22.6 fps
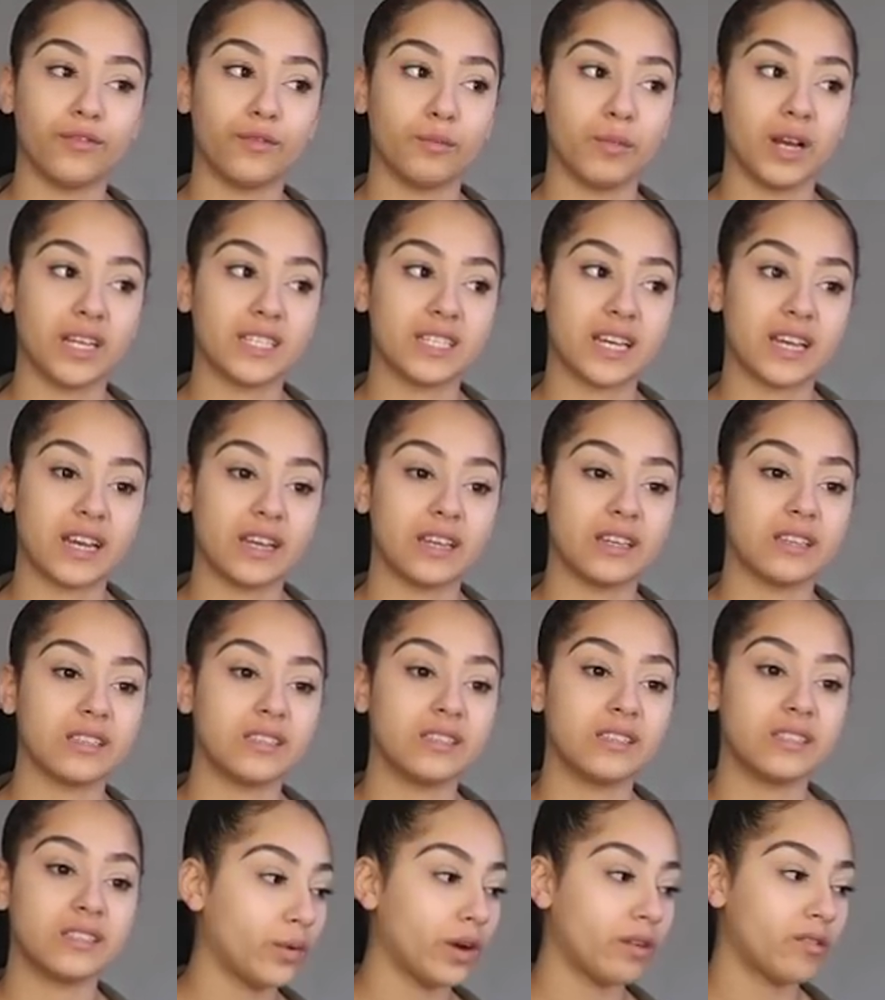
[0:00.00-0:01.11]
my
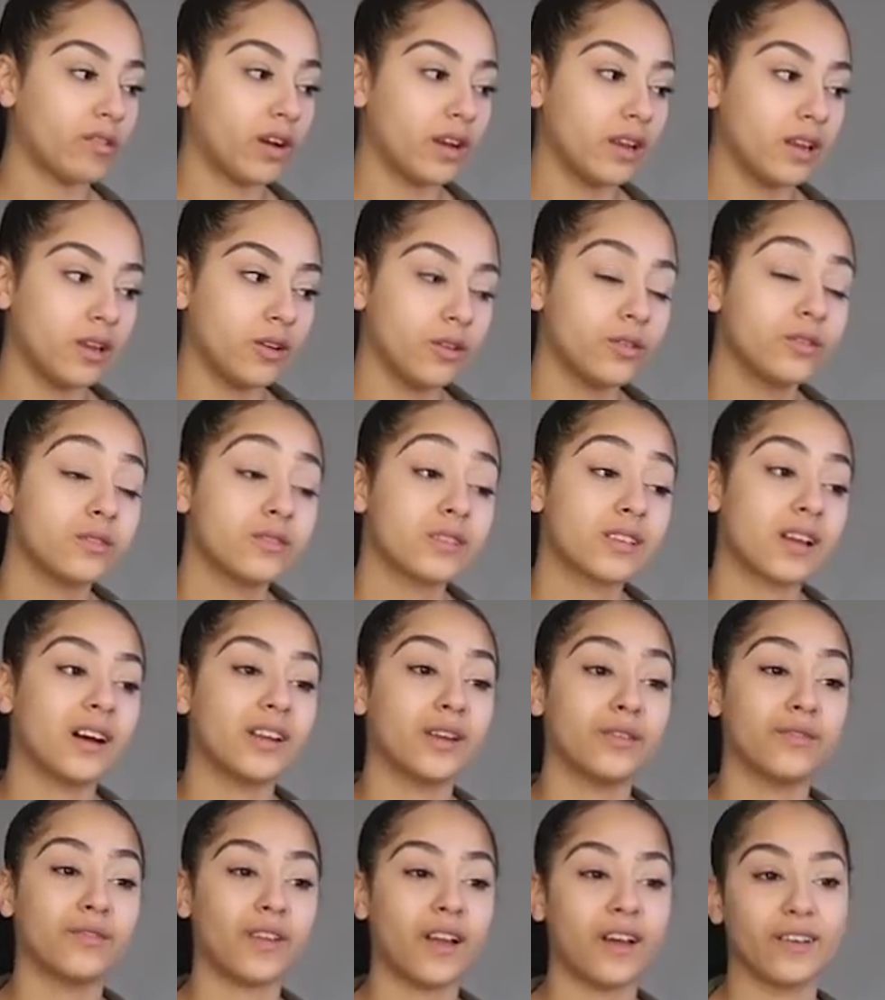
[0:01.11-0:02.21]
days where I lose kind
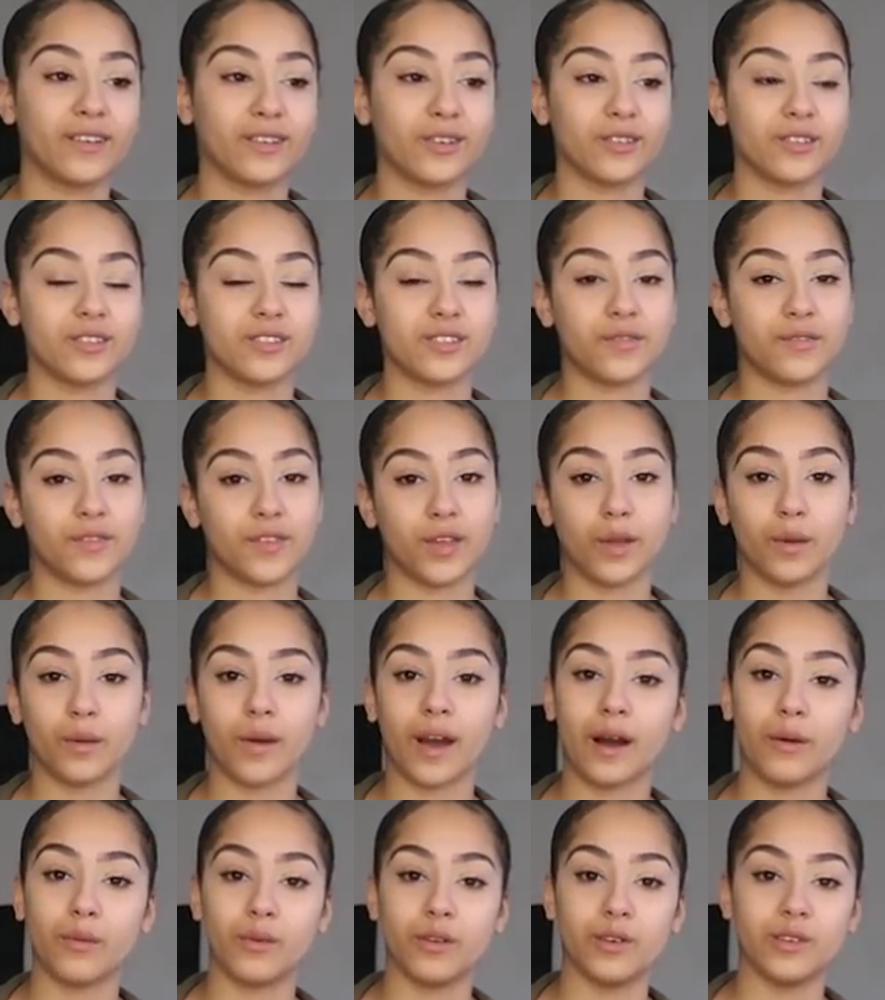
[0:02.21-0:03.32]
of like a good few
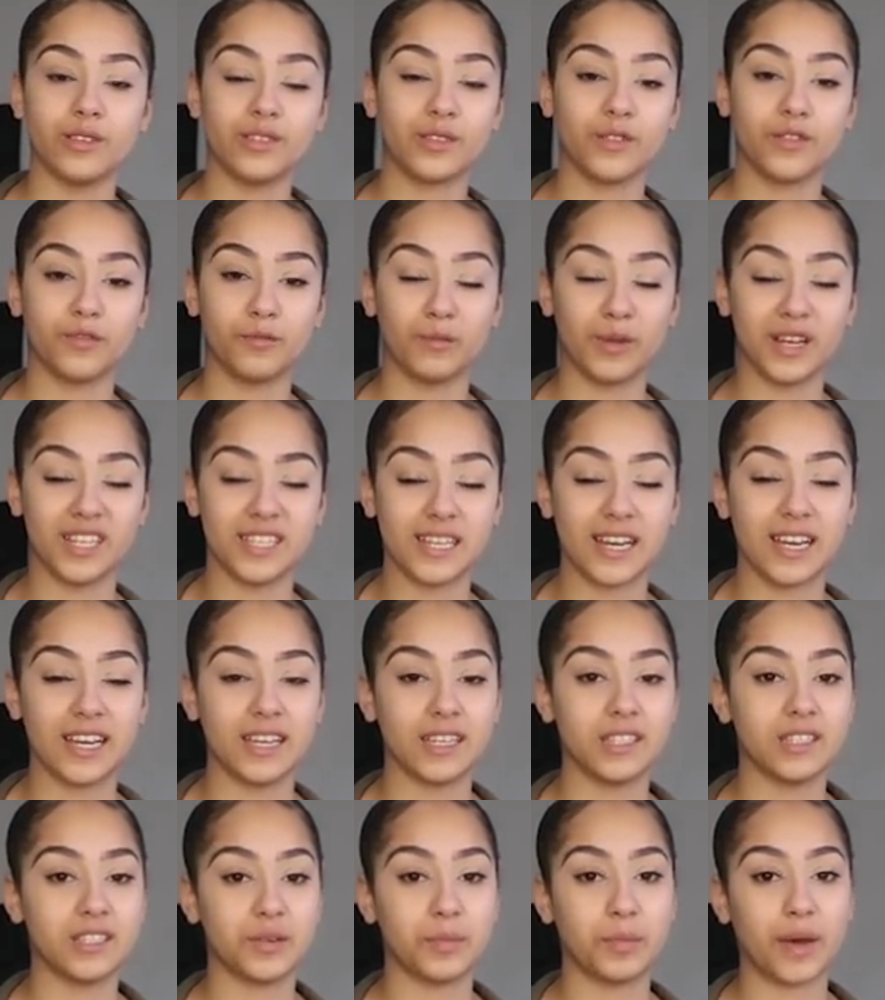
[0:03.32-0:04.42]
hours of my
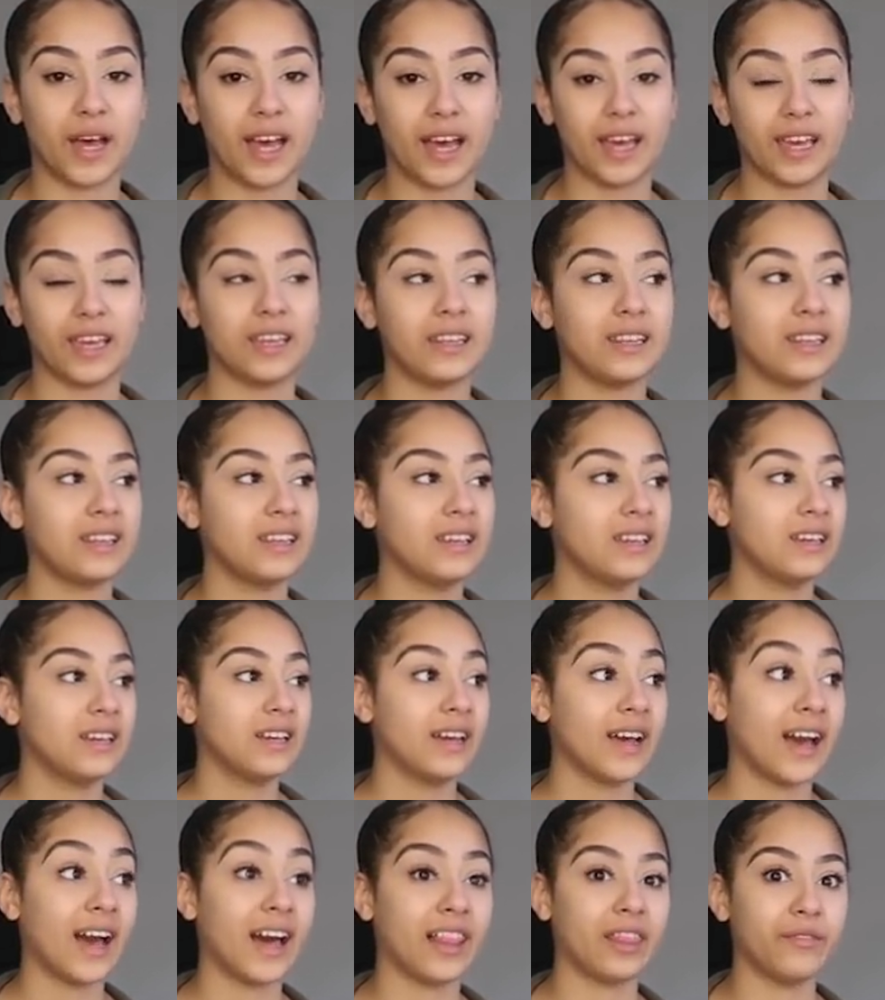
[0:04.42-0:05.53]
day to pain
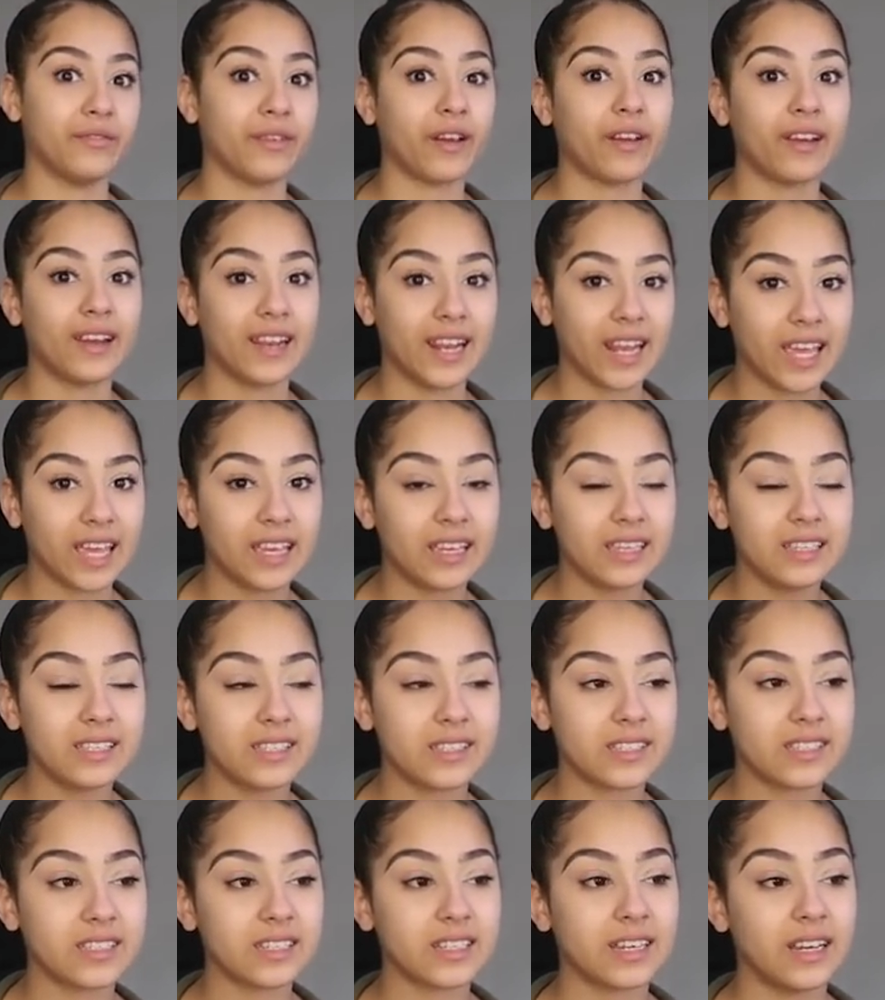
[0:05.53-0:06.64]
at the very
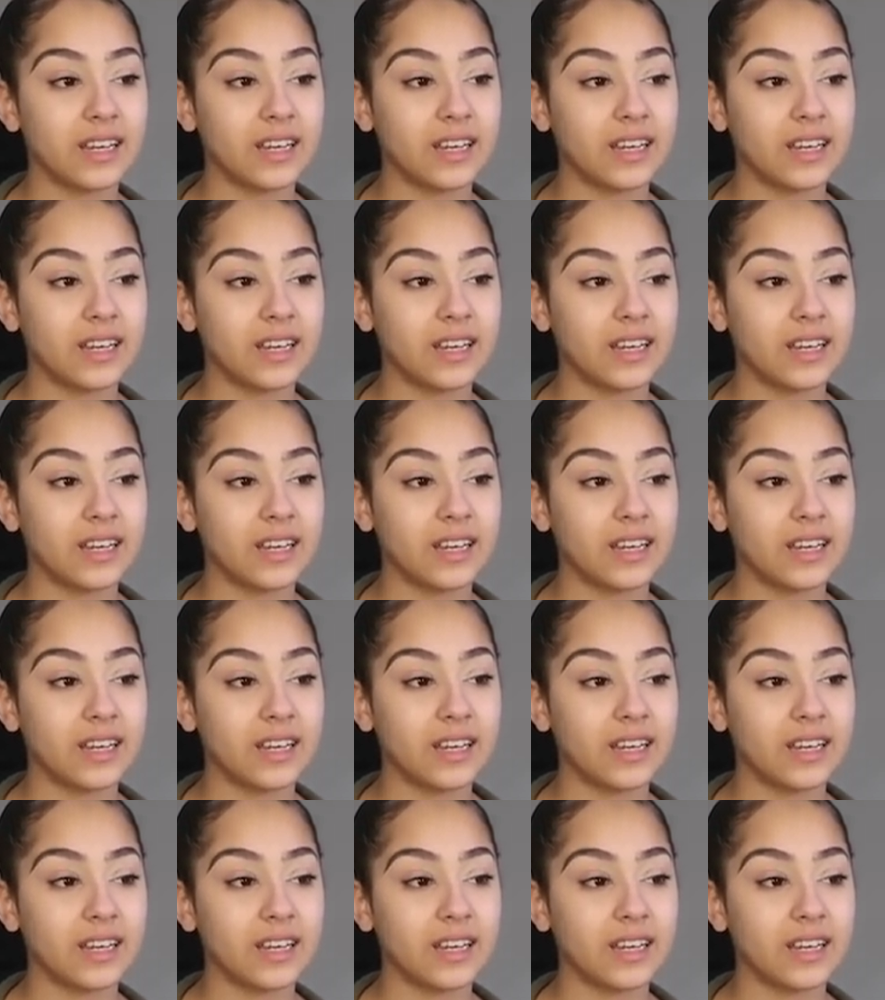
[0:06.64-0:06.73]
least